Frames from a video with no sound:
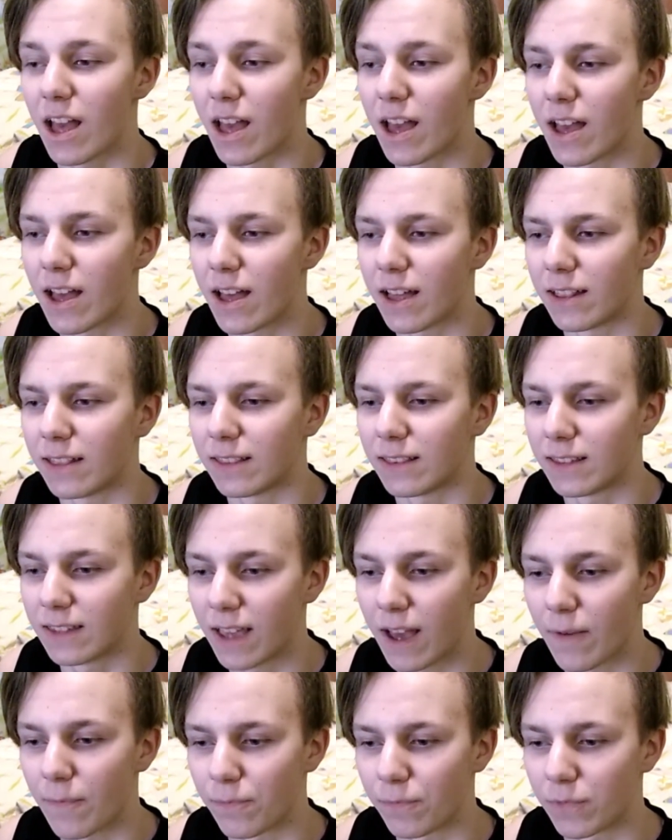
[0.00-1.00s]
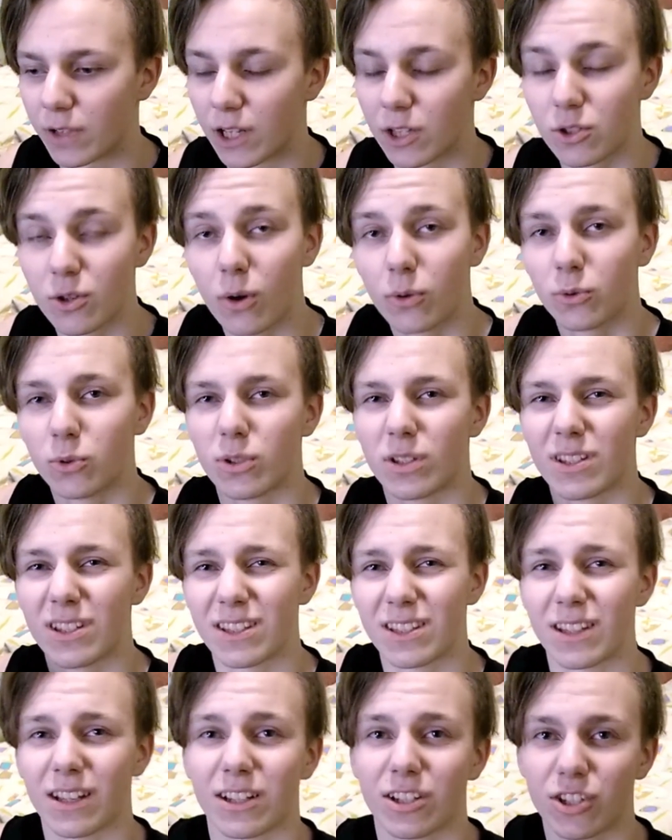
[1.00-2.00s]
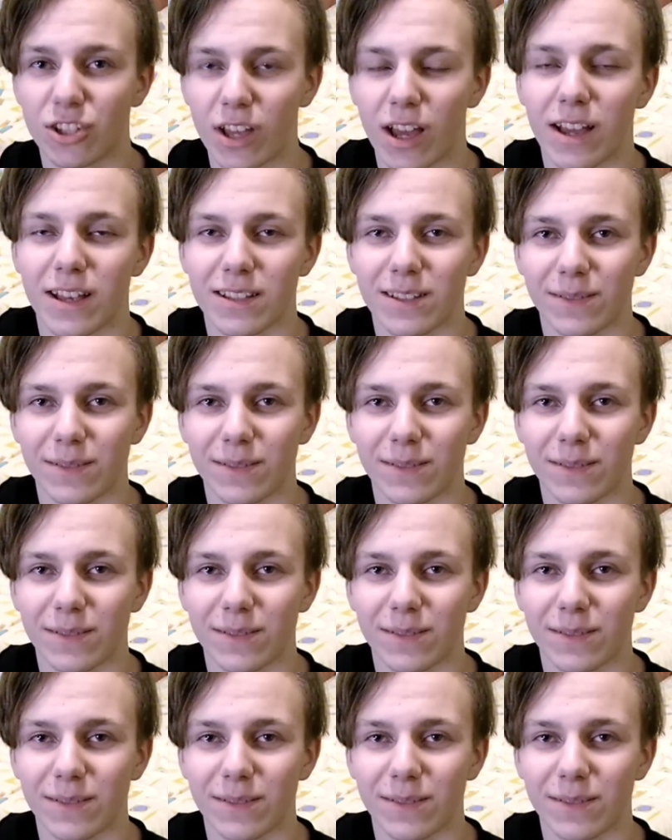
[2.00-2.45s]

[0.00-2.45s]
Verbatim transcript: And yeah, let's go to this exercise.